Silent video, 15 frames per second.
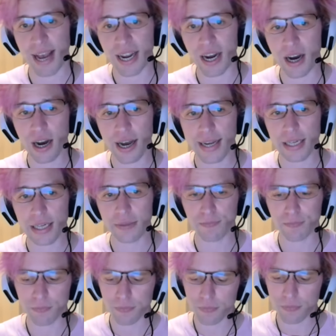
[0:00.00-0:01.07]
AI?
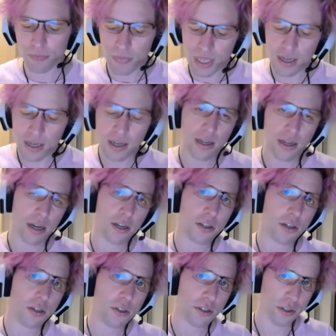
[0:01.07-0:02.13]
A
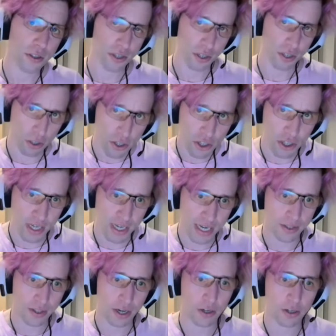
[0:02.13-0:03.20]
clue to the solution
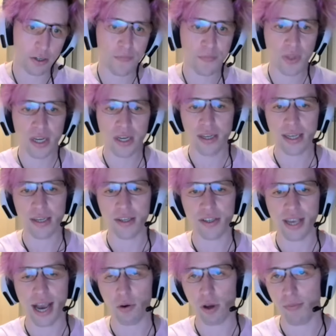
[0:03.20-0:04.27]
here, though, is
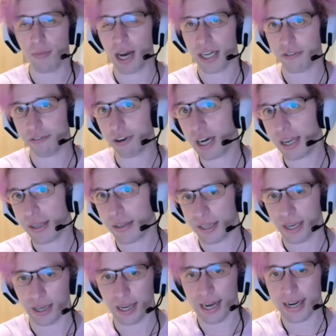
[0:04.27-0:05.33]
how we might define
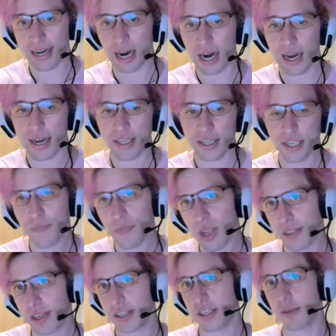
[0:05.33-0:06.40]
killer AIs.
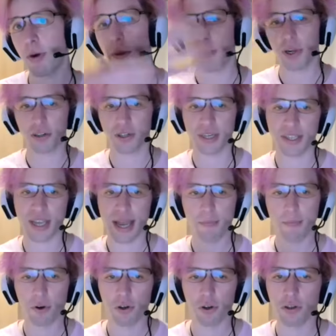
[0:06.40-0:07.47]
There's a popular
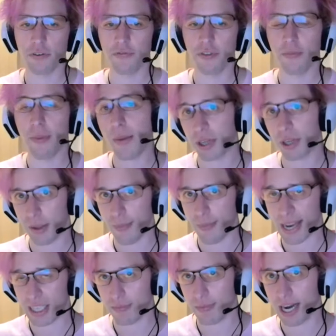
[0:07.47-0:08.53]
example of the paperclip
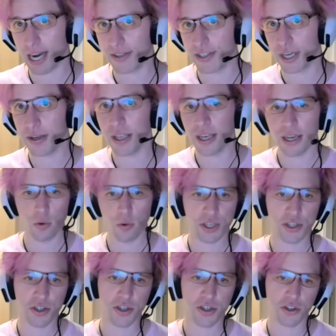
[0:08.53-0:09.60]
maximizer,
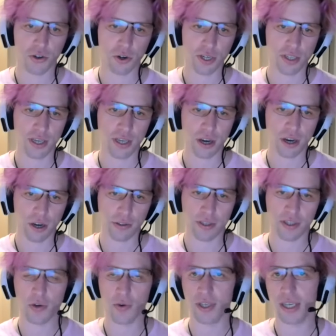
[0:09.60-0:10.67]
which destroys the earth
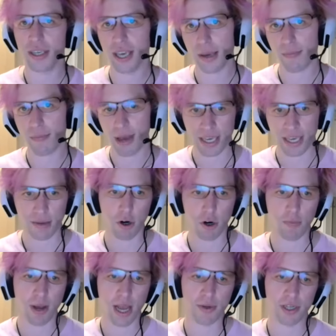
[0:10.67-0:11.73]
so it can keep making
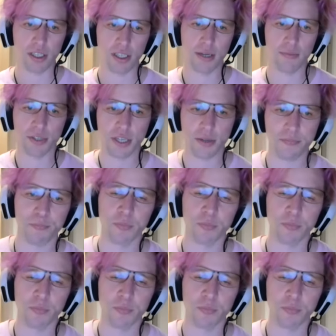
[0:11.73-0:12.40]
more paperclips.